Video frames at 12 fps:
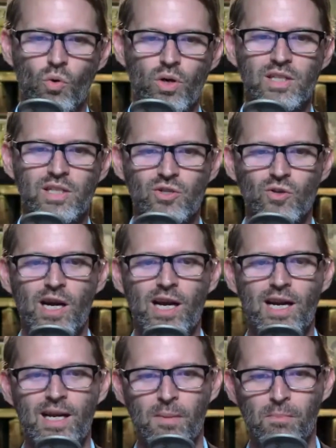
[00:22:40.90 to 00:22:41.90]
gray,
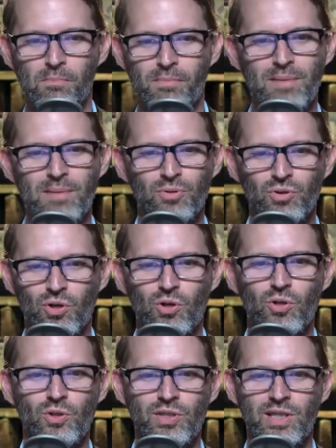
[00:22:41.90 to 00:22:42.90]
maple
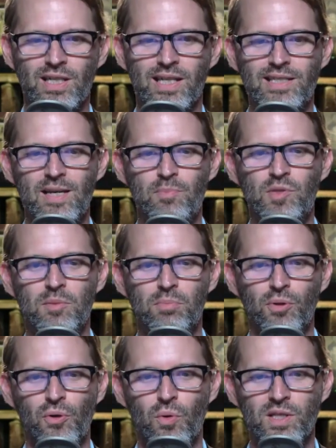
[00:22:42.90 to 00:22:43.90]
gold, and deep sea blue.
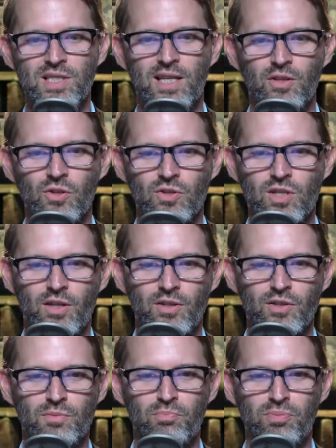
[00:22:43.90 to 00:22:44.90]
Once again, those colors,
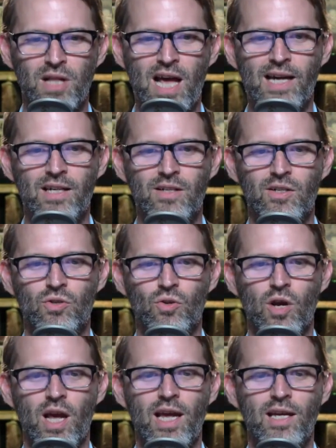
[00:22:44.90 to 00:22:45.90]
black,
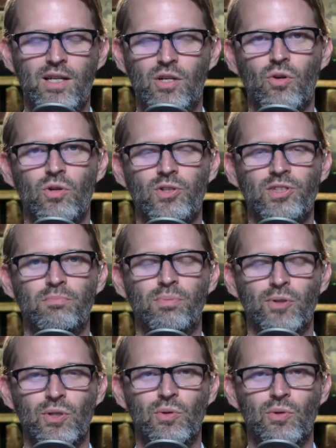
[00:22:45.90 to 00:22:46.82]
gray, gold, and blue.